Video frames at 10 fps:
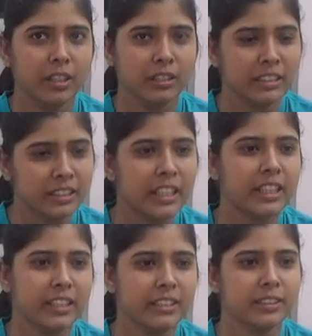
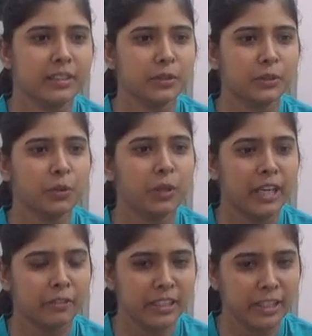sincerity, sir. So
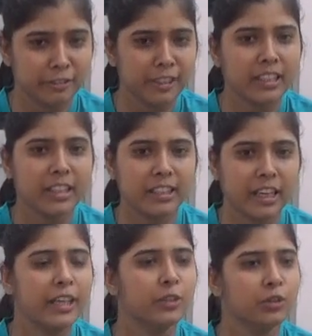I will definitely
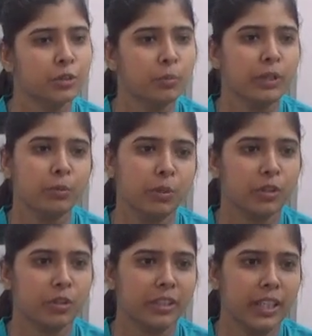try to do my
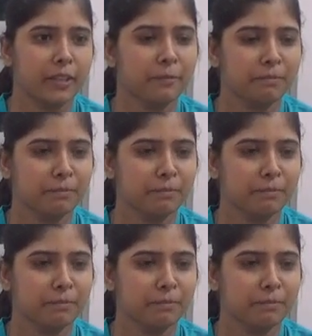work on time.